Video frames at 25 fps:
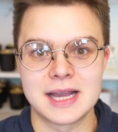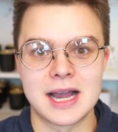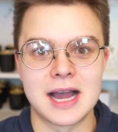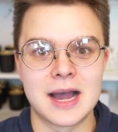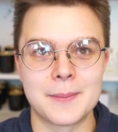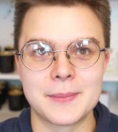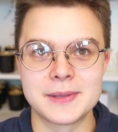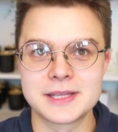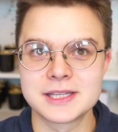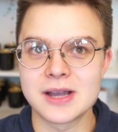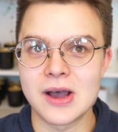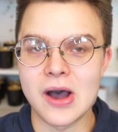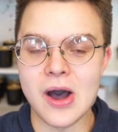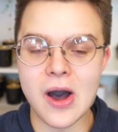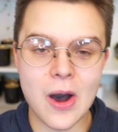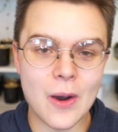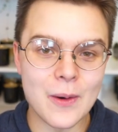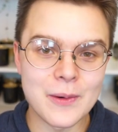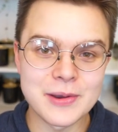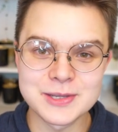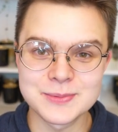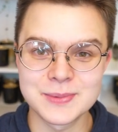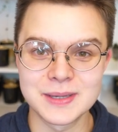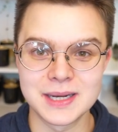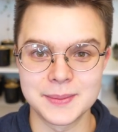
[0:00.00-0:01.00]
Um, it's
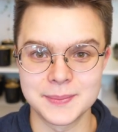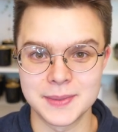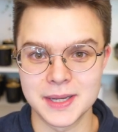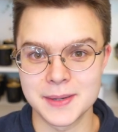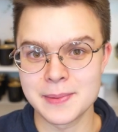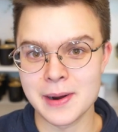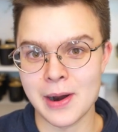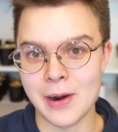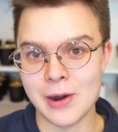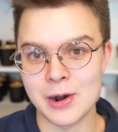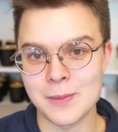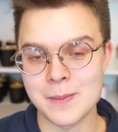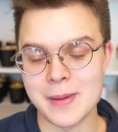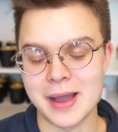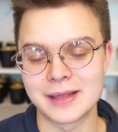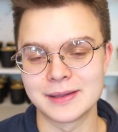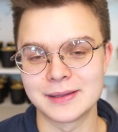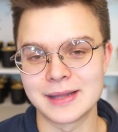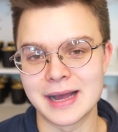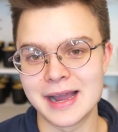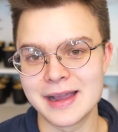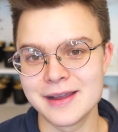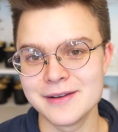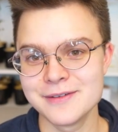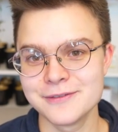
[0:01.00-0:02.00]
always been a big part of my
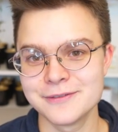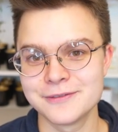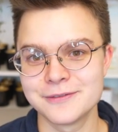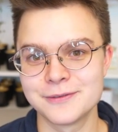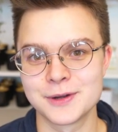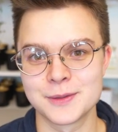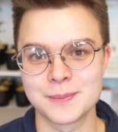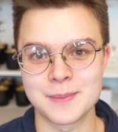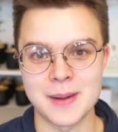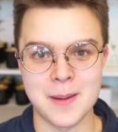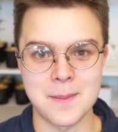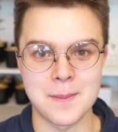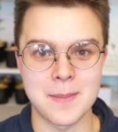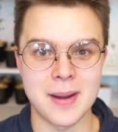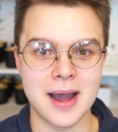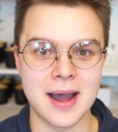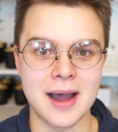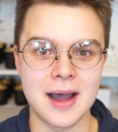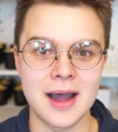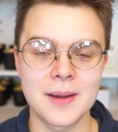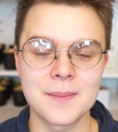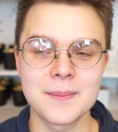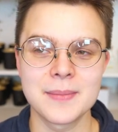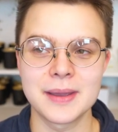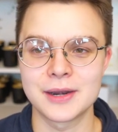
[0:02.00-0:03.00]
life with my
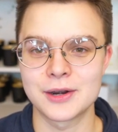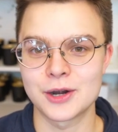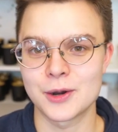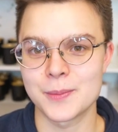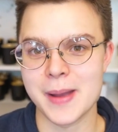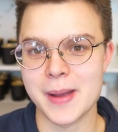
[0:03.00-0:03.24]
mom and her